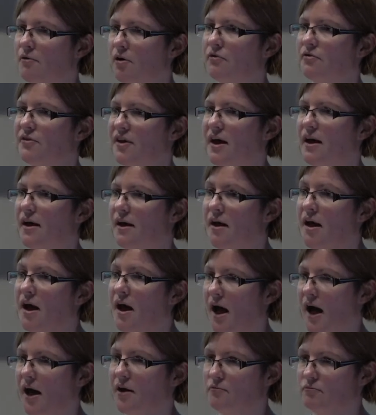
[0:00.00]
on there
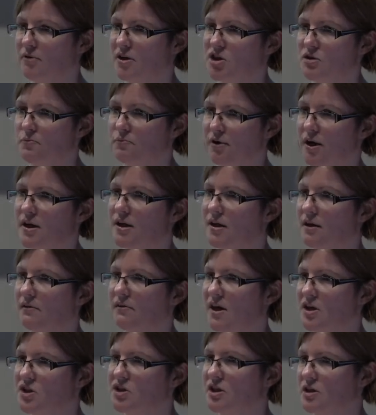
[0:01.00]
and risk breaking
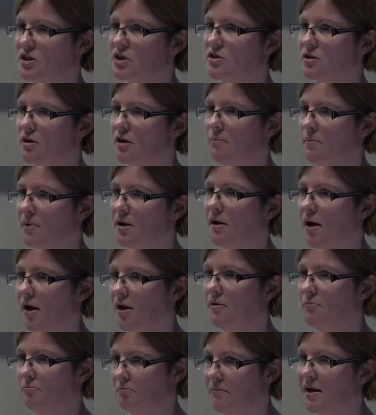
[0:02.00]
their system
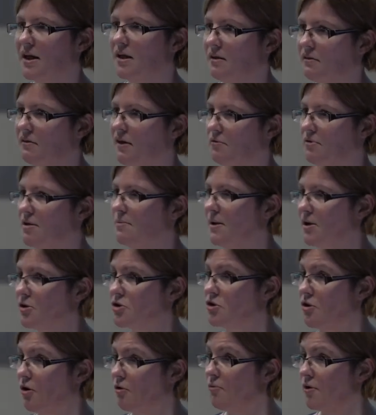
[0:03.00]
and making their emails
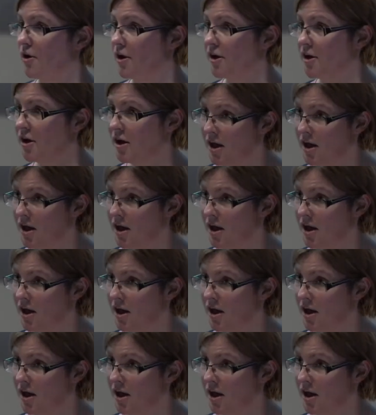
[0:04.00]
not work.